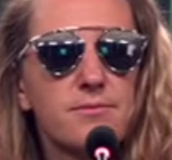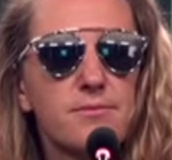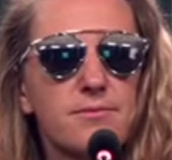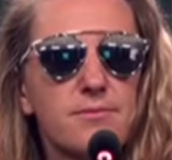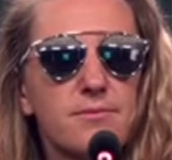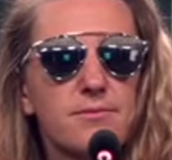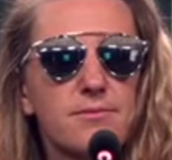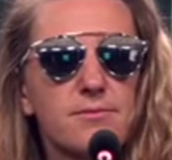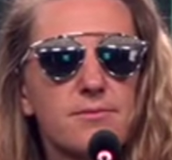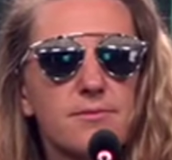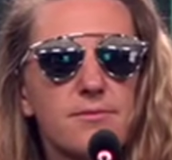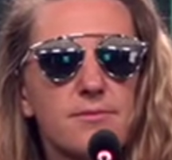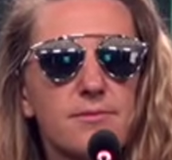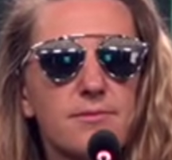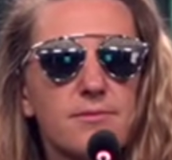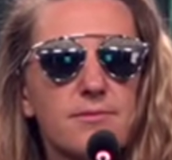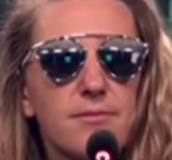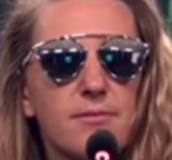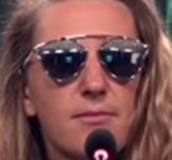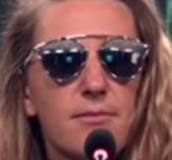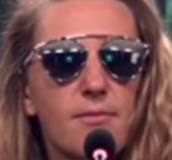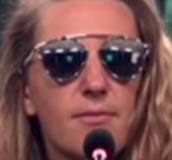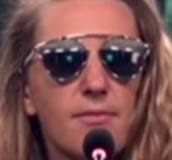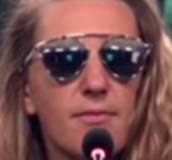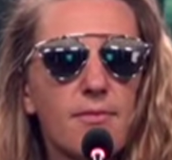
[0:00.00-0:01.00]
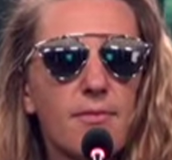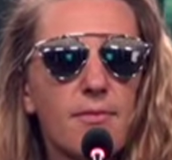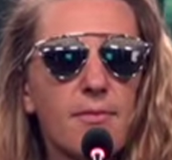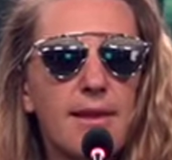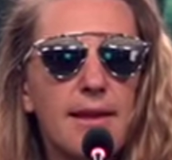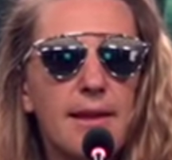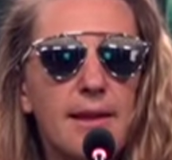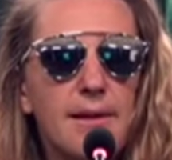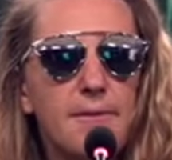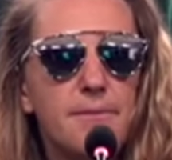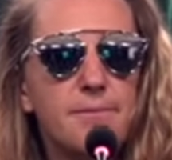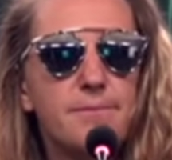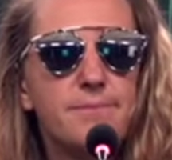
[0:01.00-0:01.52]

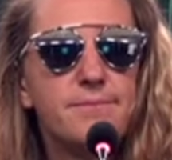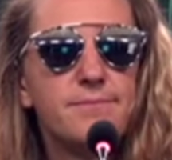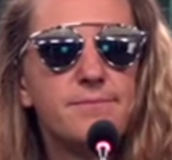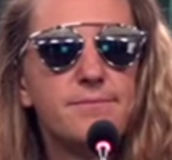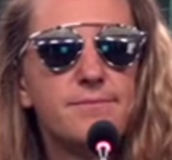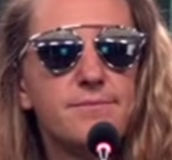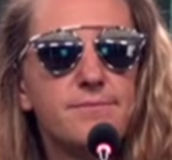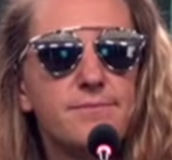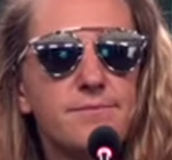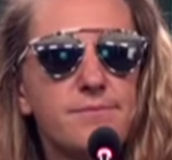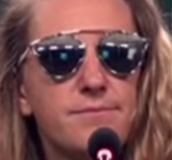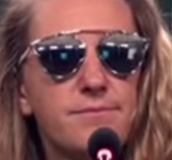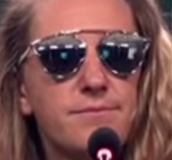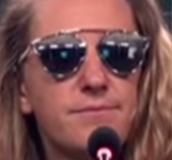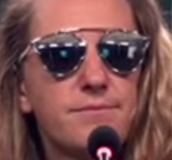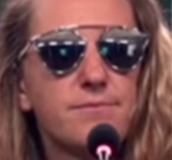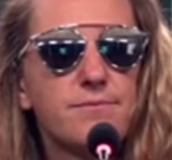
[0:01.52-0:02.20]
(silence)